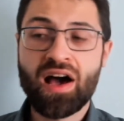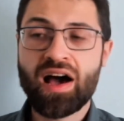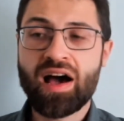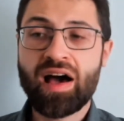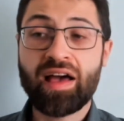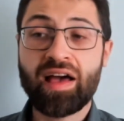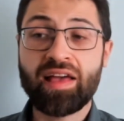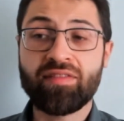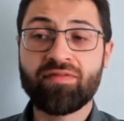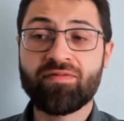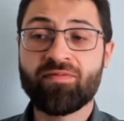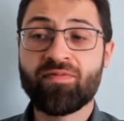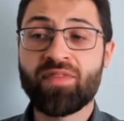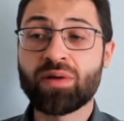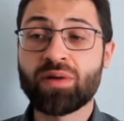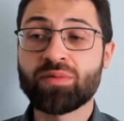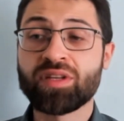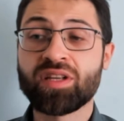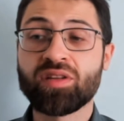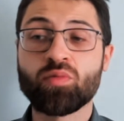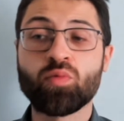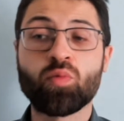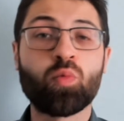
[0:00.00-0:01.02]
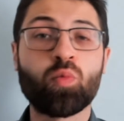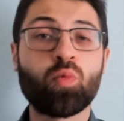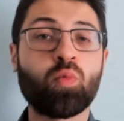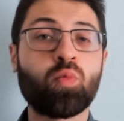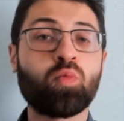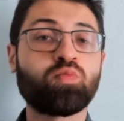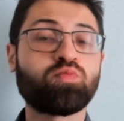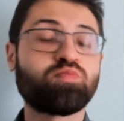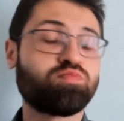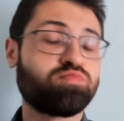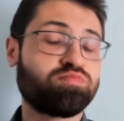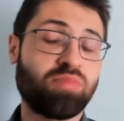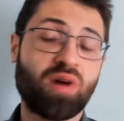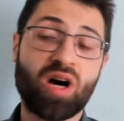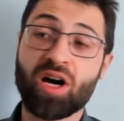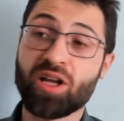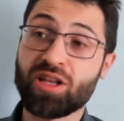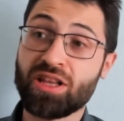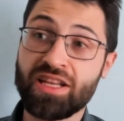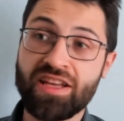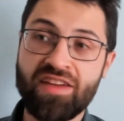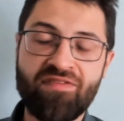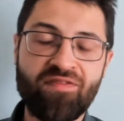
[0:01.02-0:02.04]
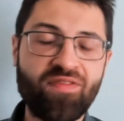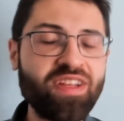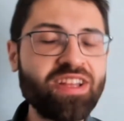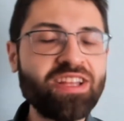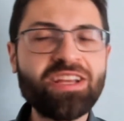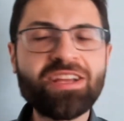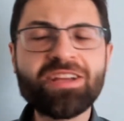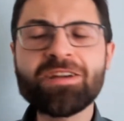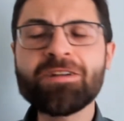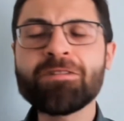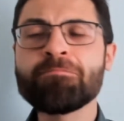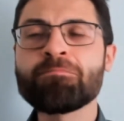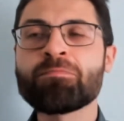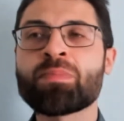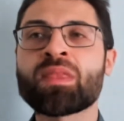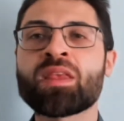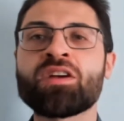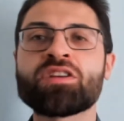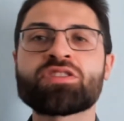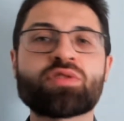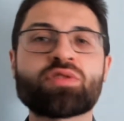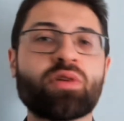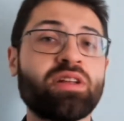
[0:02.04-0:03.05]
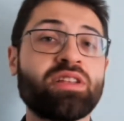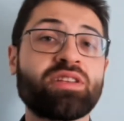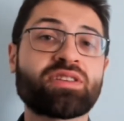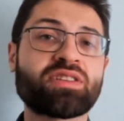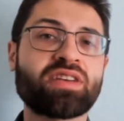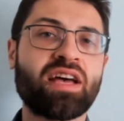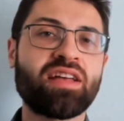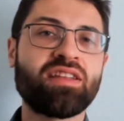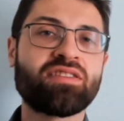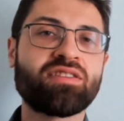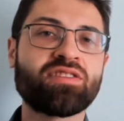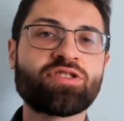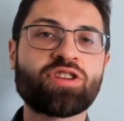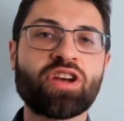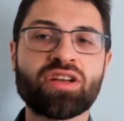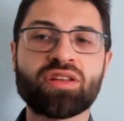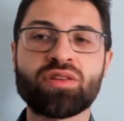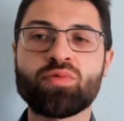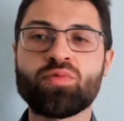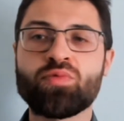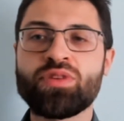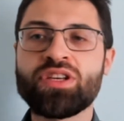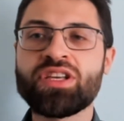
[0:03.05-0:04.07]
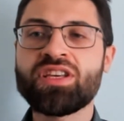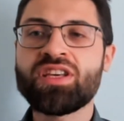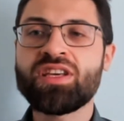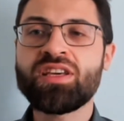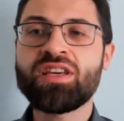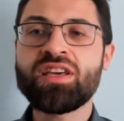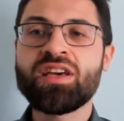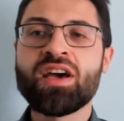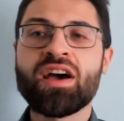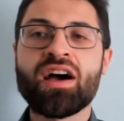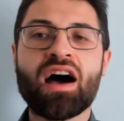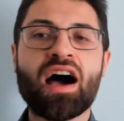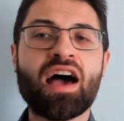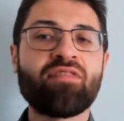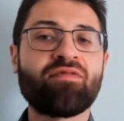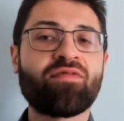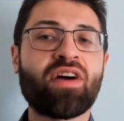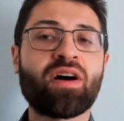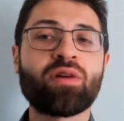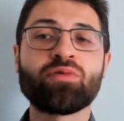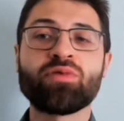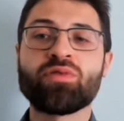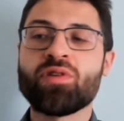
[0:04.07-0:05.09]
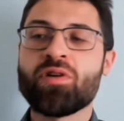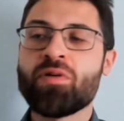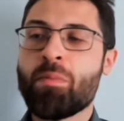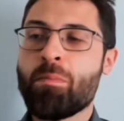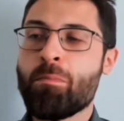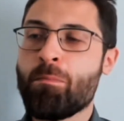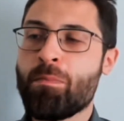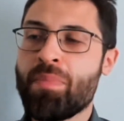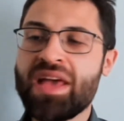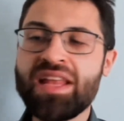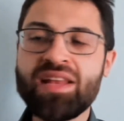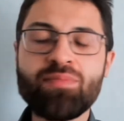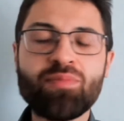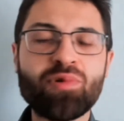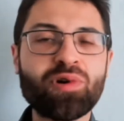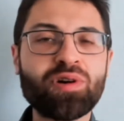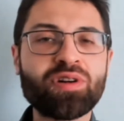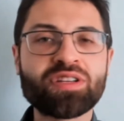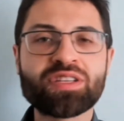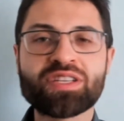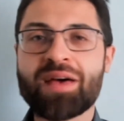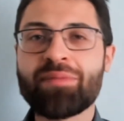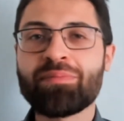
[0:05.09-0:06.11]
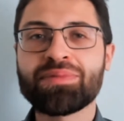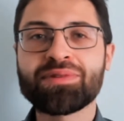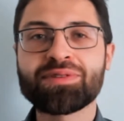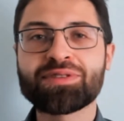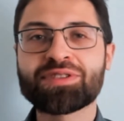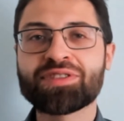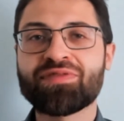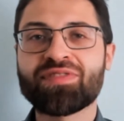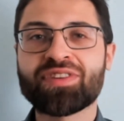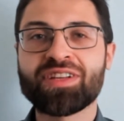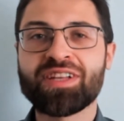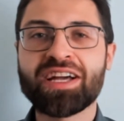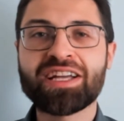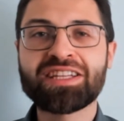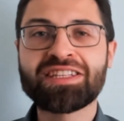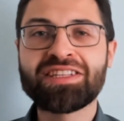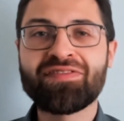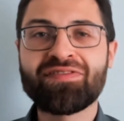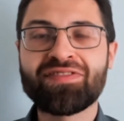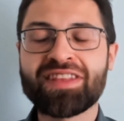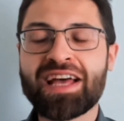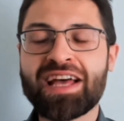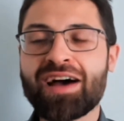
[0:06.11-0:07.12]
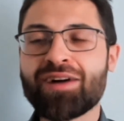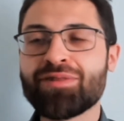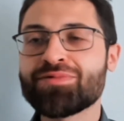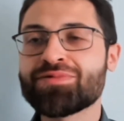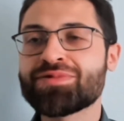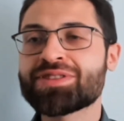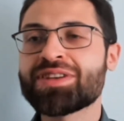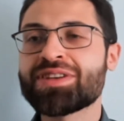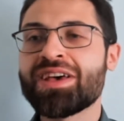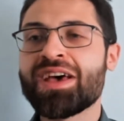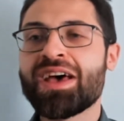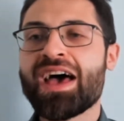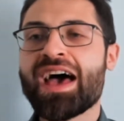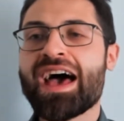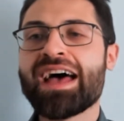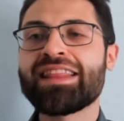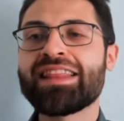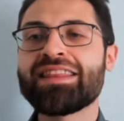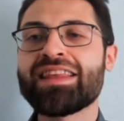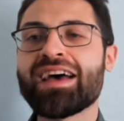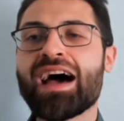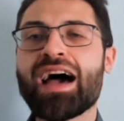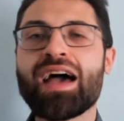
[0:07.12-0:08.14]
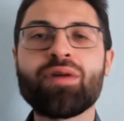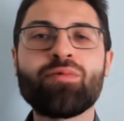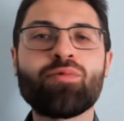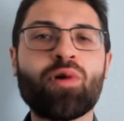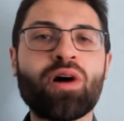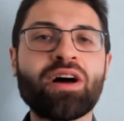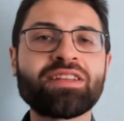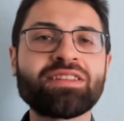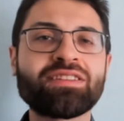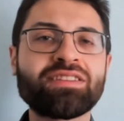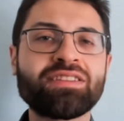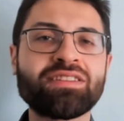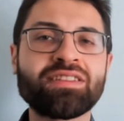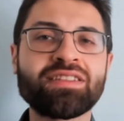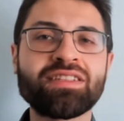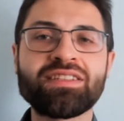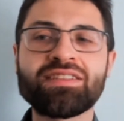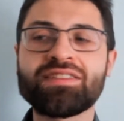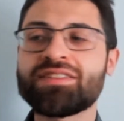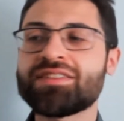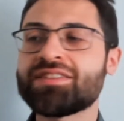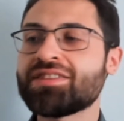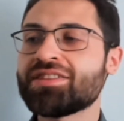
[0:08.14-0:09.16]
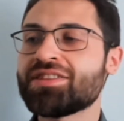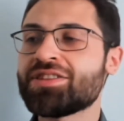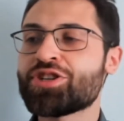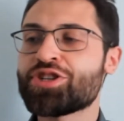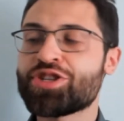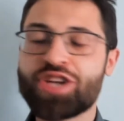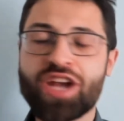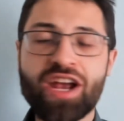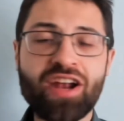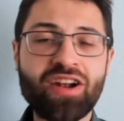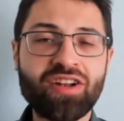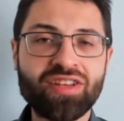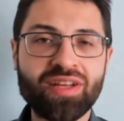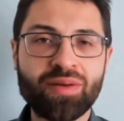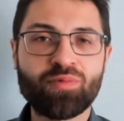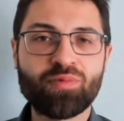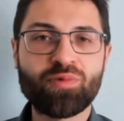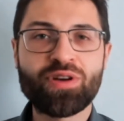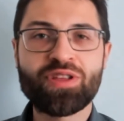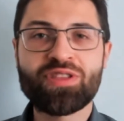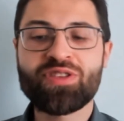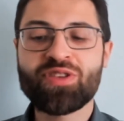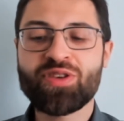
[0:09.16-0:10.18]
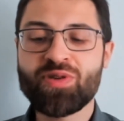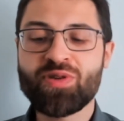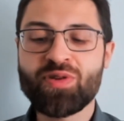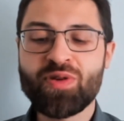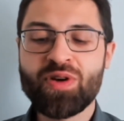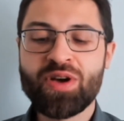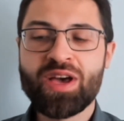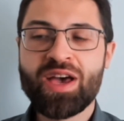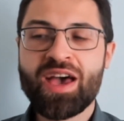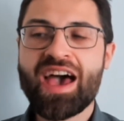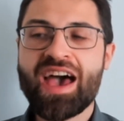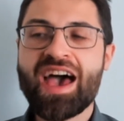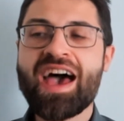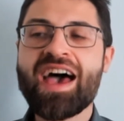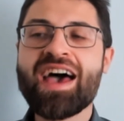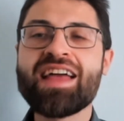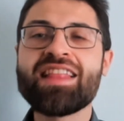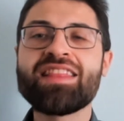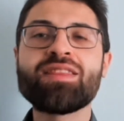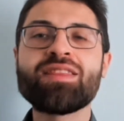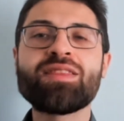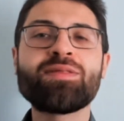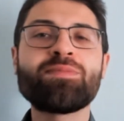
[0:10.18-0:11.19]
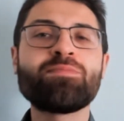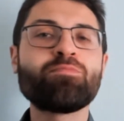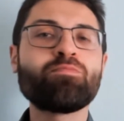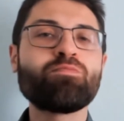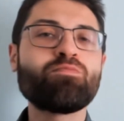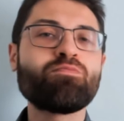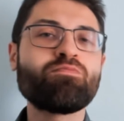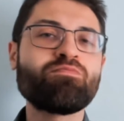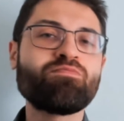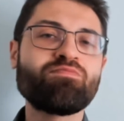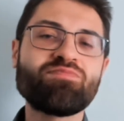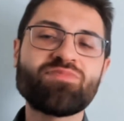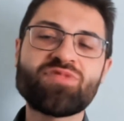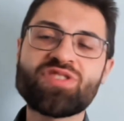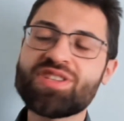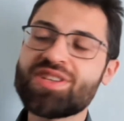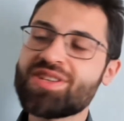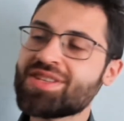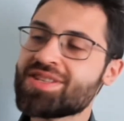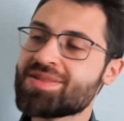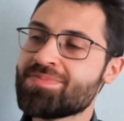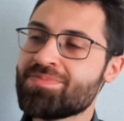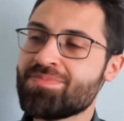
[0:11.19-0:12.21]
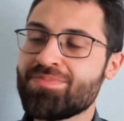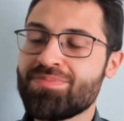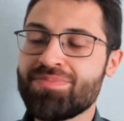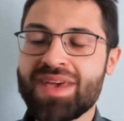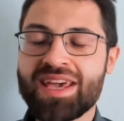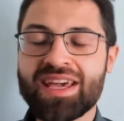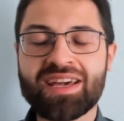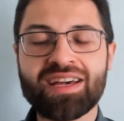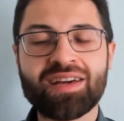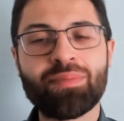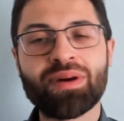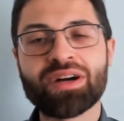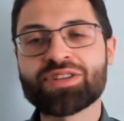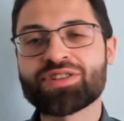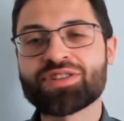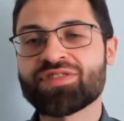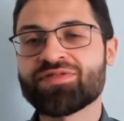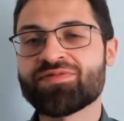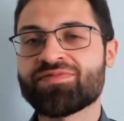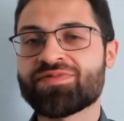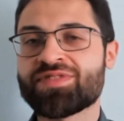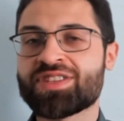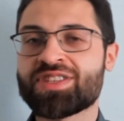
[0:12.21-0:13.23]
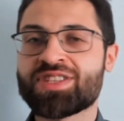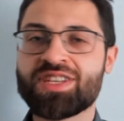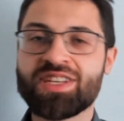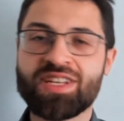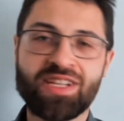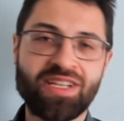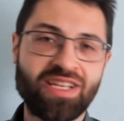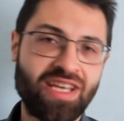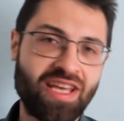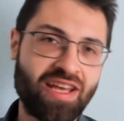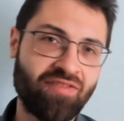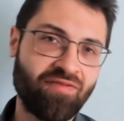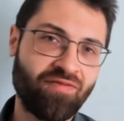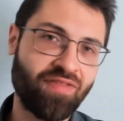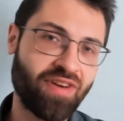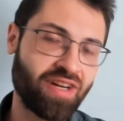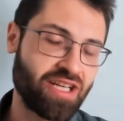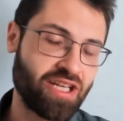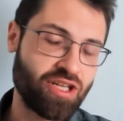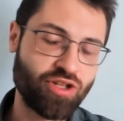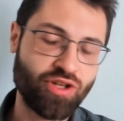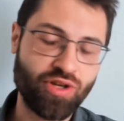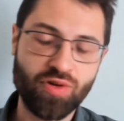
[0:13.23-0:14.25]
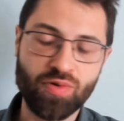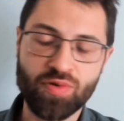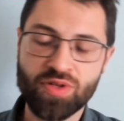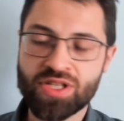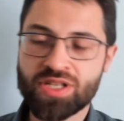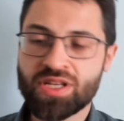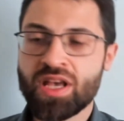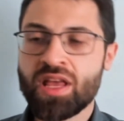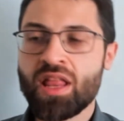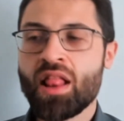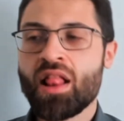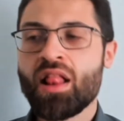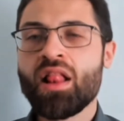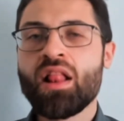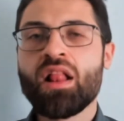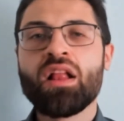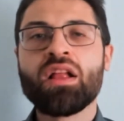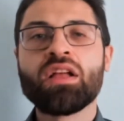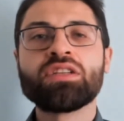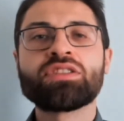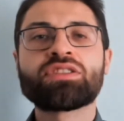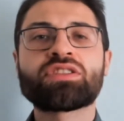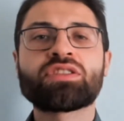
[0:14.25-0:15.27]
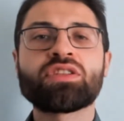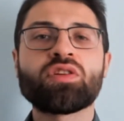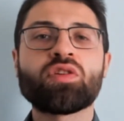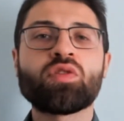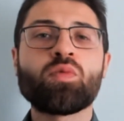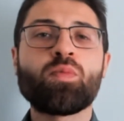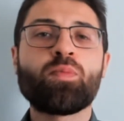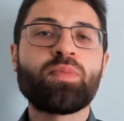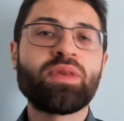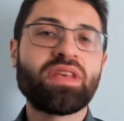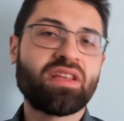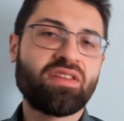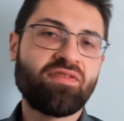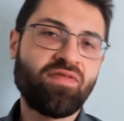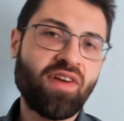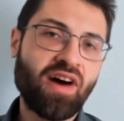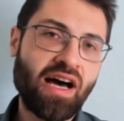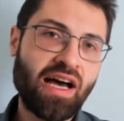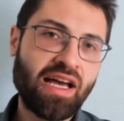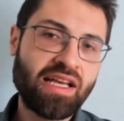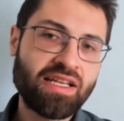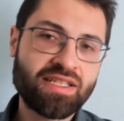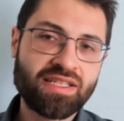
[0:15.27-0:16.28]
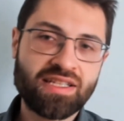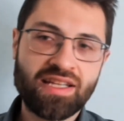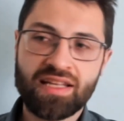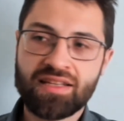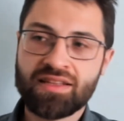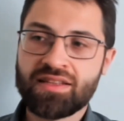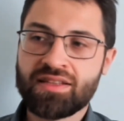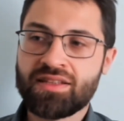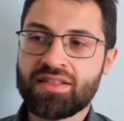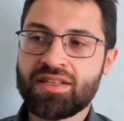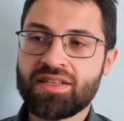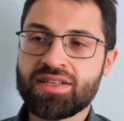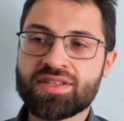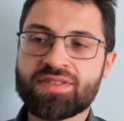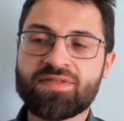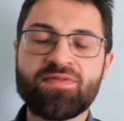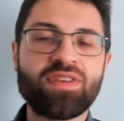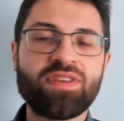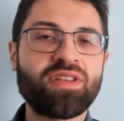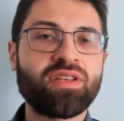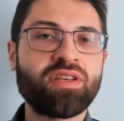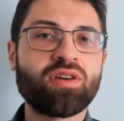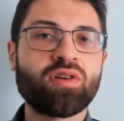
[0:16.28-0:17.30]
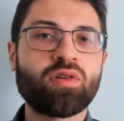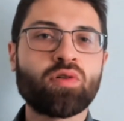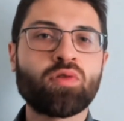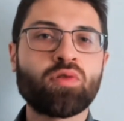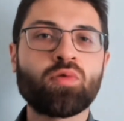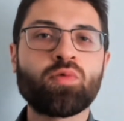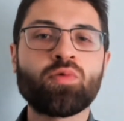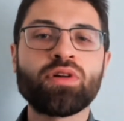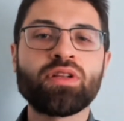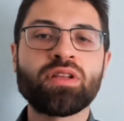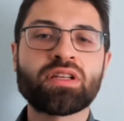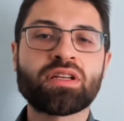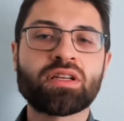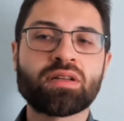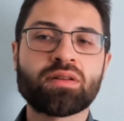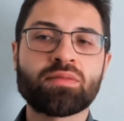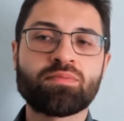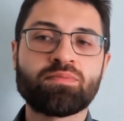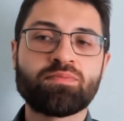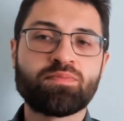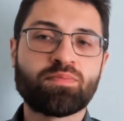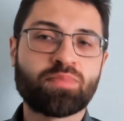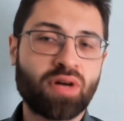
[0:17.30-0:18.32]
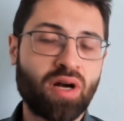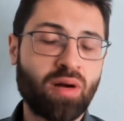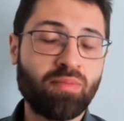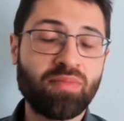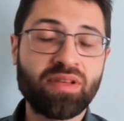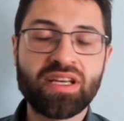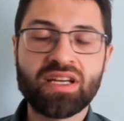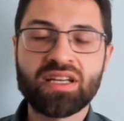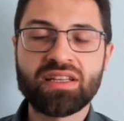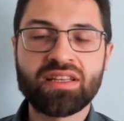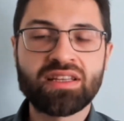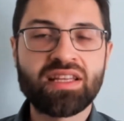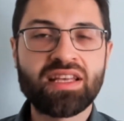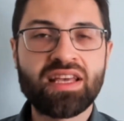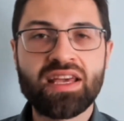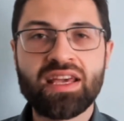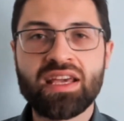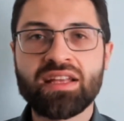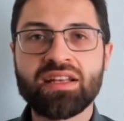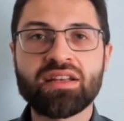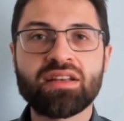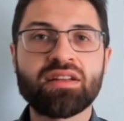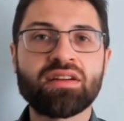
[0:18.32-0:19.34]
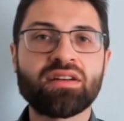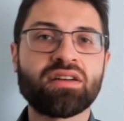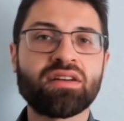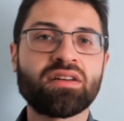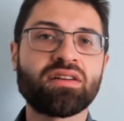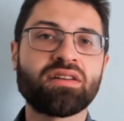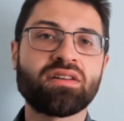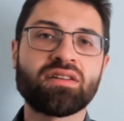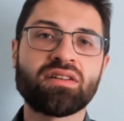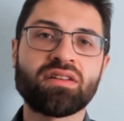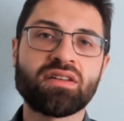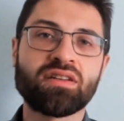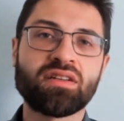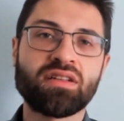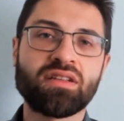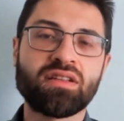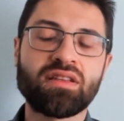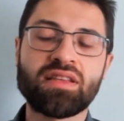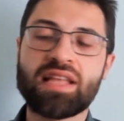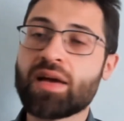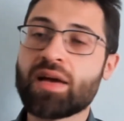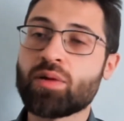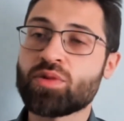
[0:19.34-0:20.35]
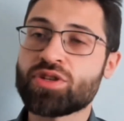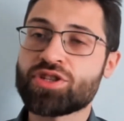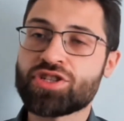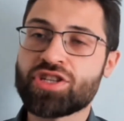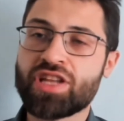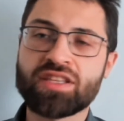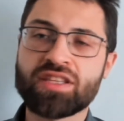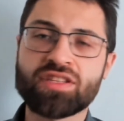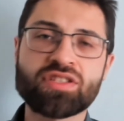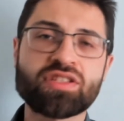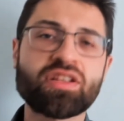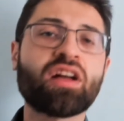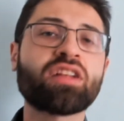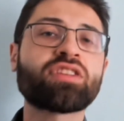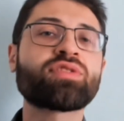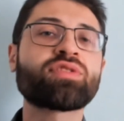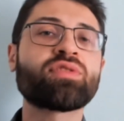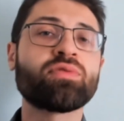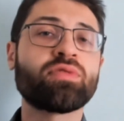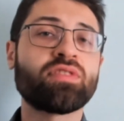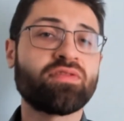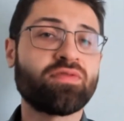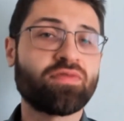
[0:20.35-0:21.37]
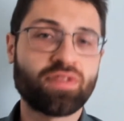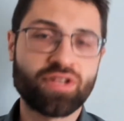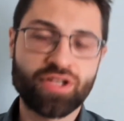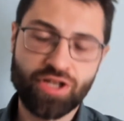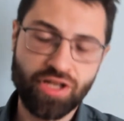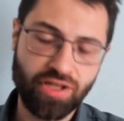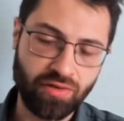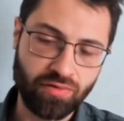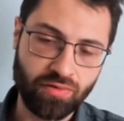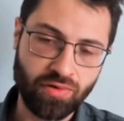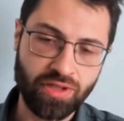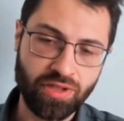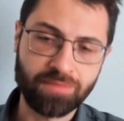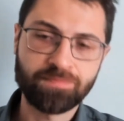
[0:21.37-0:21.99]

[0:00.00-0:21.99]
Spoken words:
I found it oddly fitting, so I decided to check the wiki. I found many more examples of collective nouns, and I wanted to share them with you and just make a bunch of silly and funny jokes. So be advised that this video will probably contain language that is not suited for children.